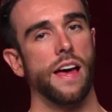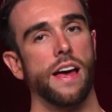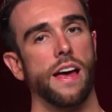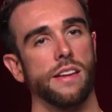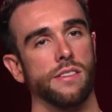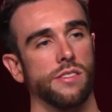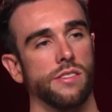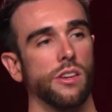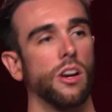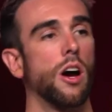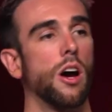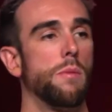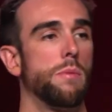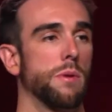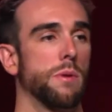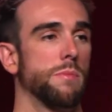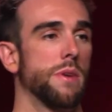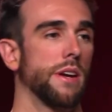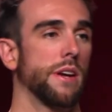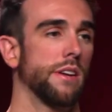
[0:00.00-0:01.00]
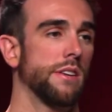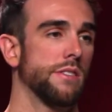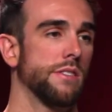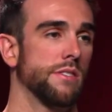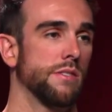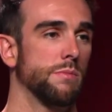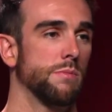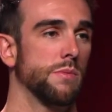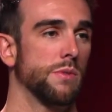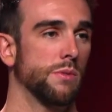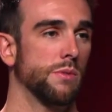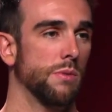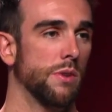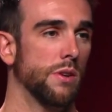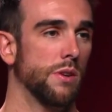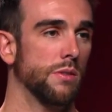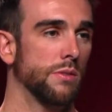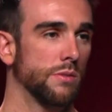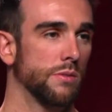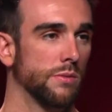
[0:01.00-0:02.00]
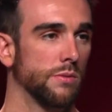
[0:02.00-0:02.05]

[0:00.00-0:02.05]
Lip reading: as the coping mechanism as well.